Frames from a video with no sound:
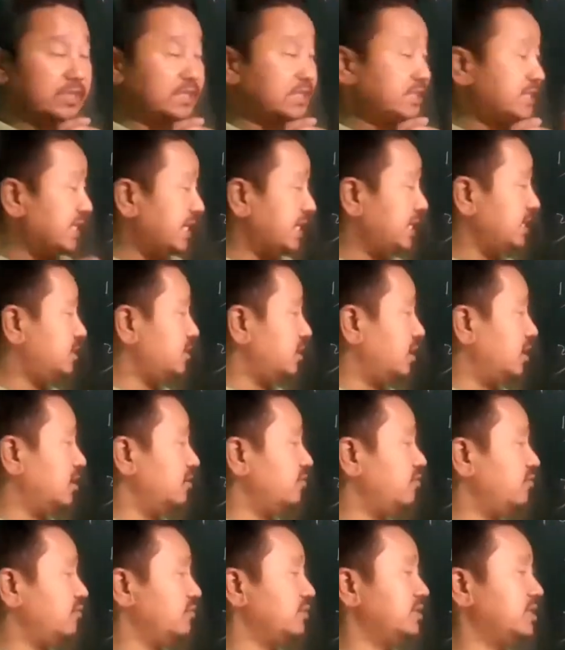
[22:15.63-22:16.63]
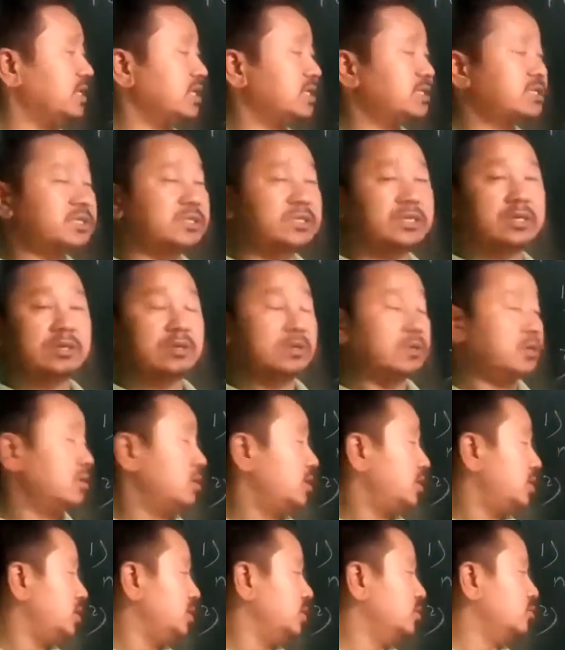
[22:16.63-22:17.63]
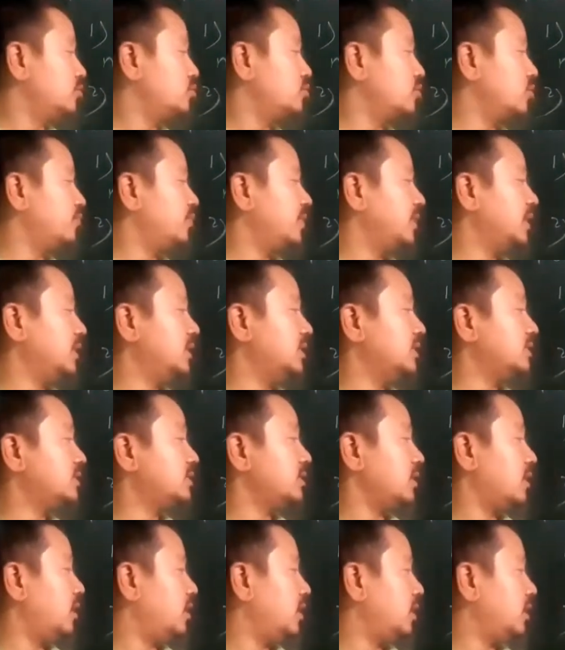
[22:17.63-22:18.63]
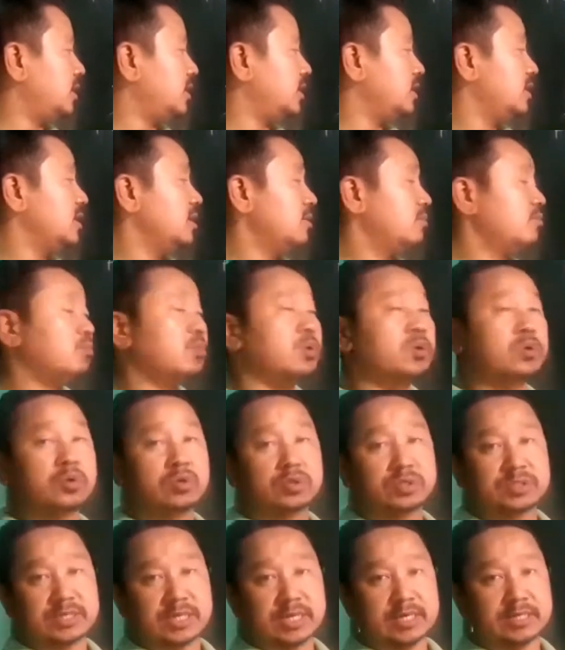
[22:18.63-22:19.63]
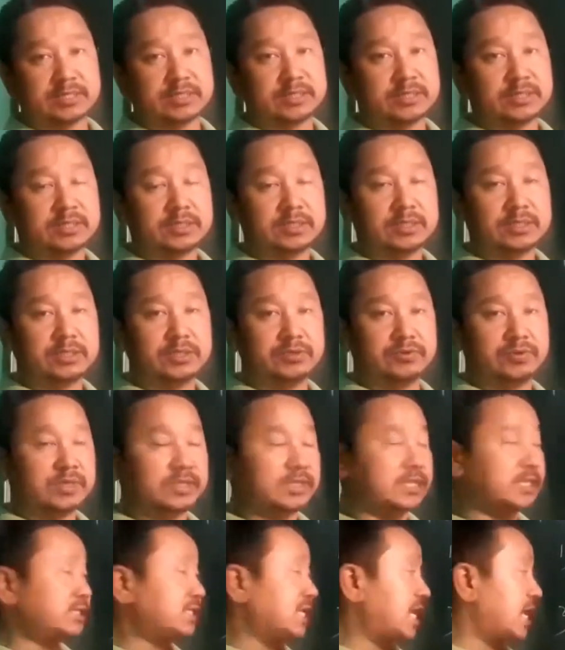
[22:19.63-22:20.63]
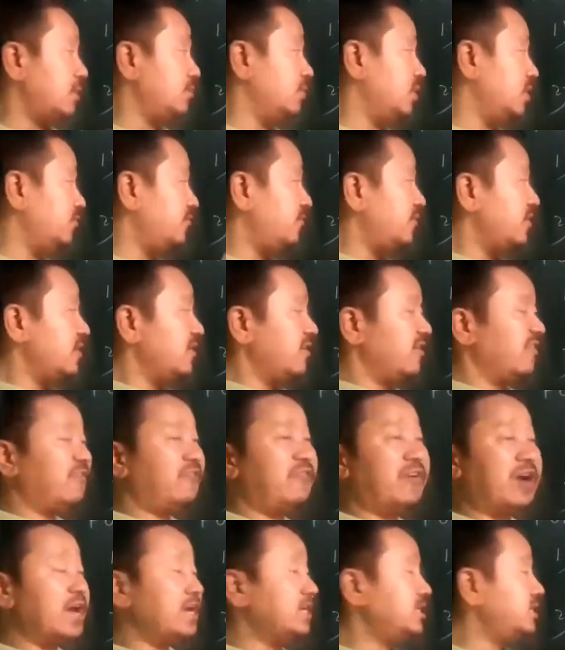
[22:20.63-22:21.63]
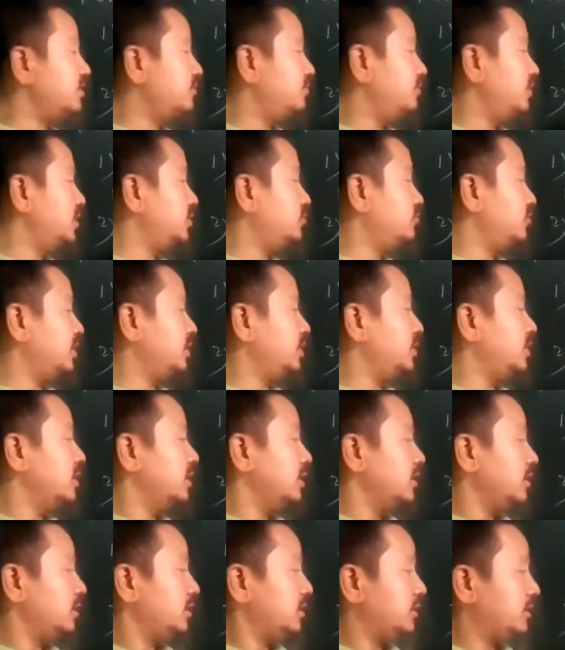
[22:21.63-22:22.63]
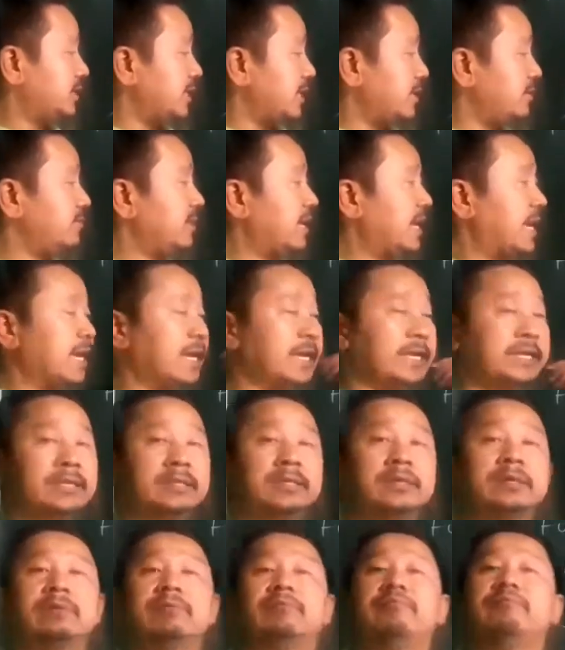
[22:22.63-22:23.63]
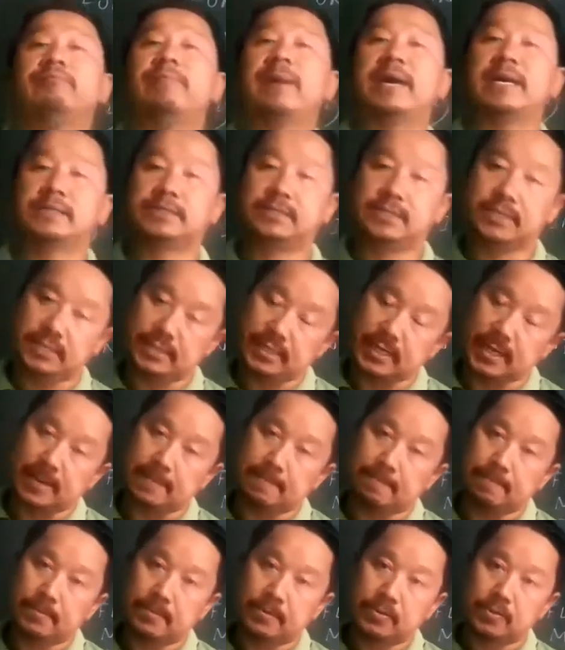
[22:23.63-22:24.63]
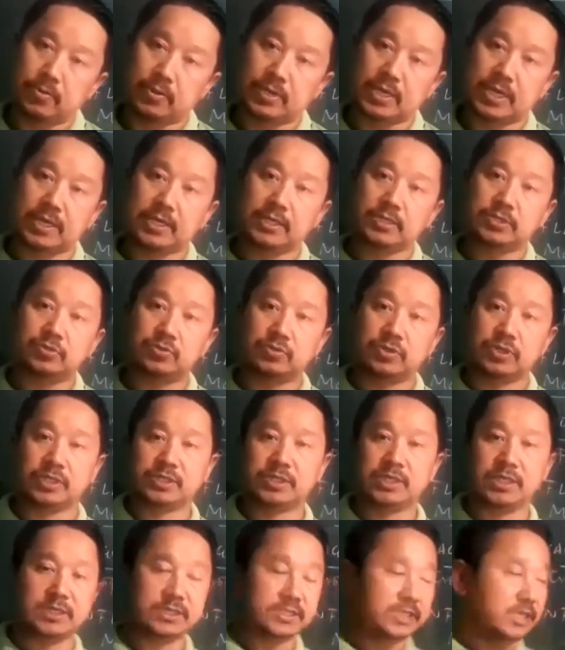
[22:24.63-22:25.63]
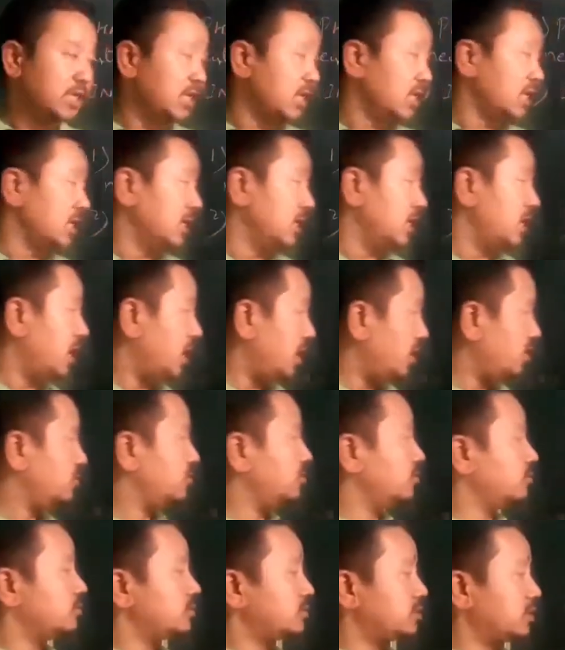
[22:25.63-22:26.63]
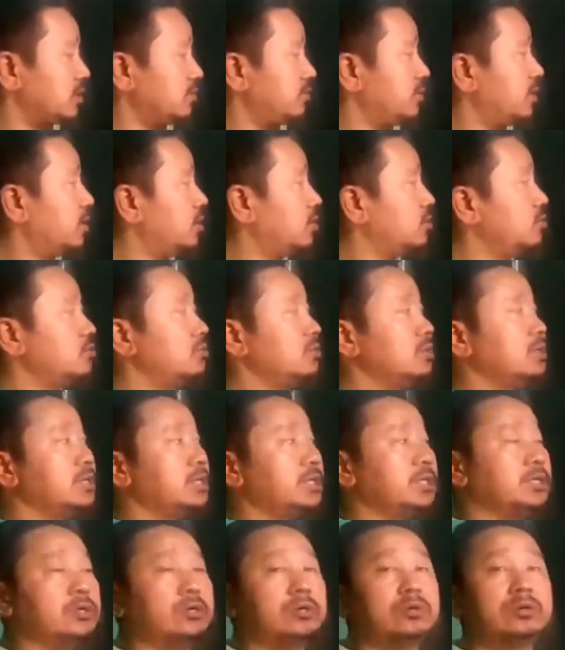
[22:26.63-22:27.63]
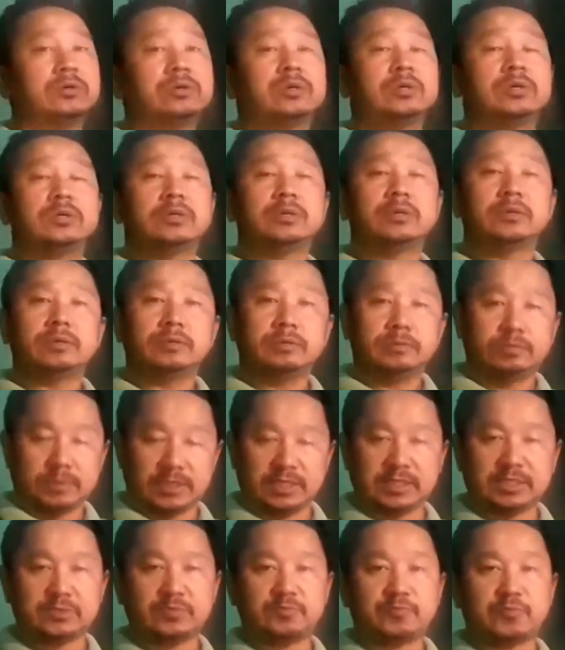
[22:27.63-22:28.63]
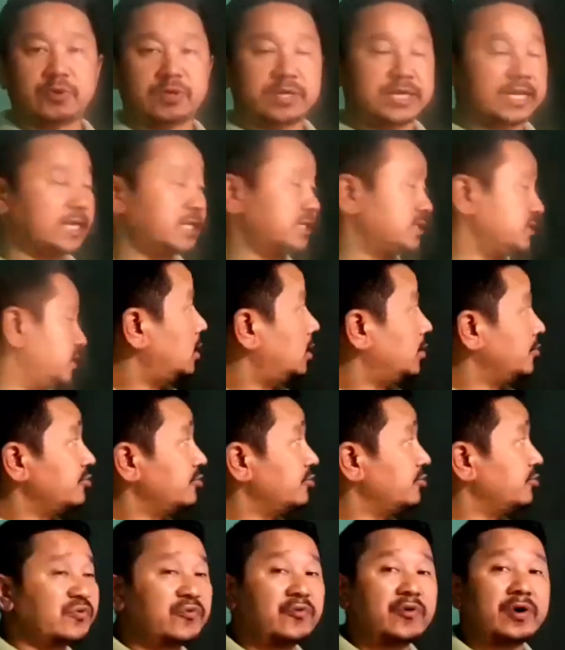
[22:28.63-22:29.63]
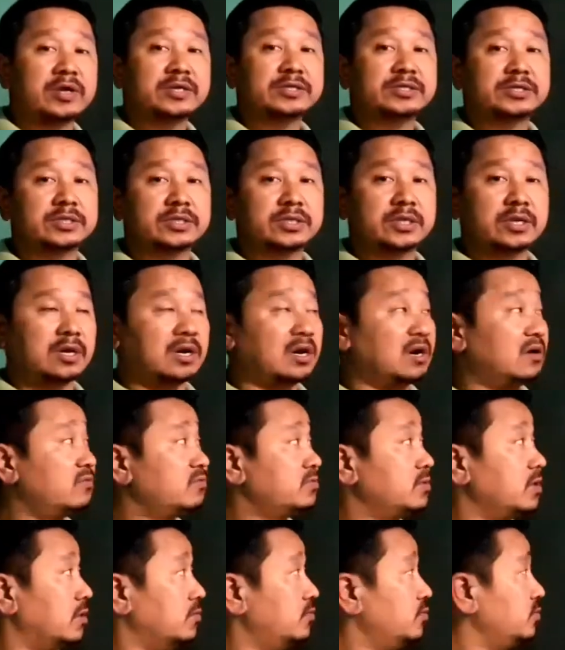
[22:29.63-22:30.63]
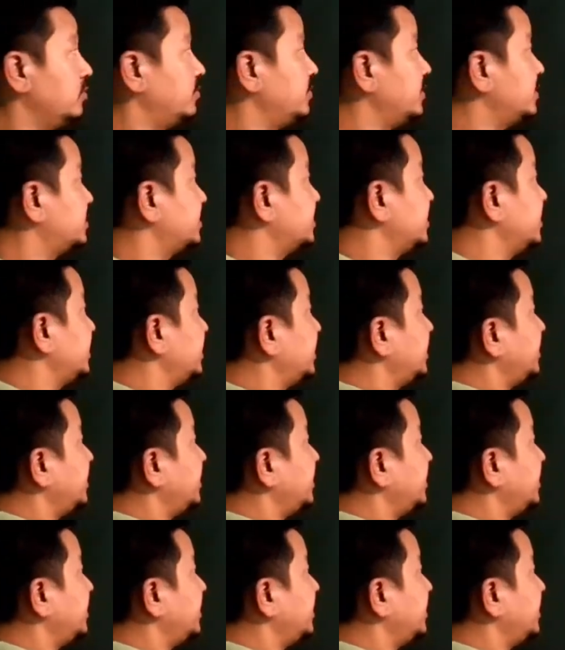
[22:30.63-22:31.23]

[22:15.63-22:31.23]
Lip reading: death of these neutrophils or monocytes during the time of fight between them and bacteria. Okay, so this is how somehow it protects. Another function of WBC